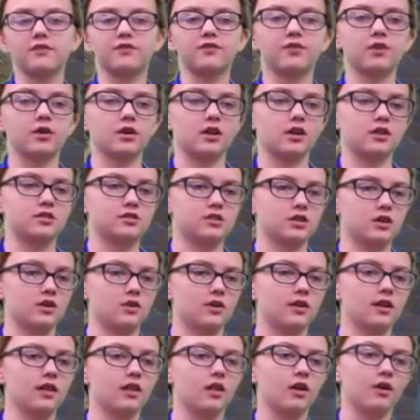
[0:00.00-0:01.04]
42 and
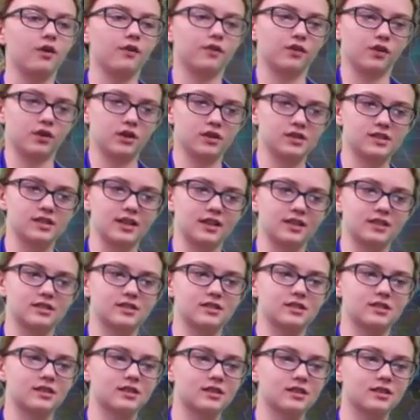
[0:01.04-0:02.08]
a low of
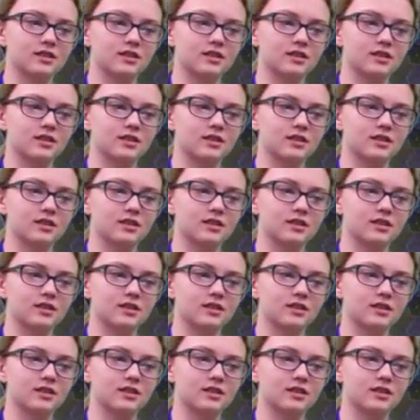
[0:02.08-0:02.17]
36.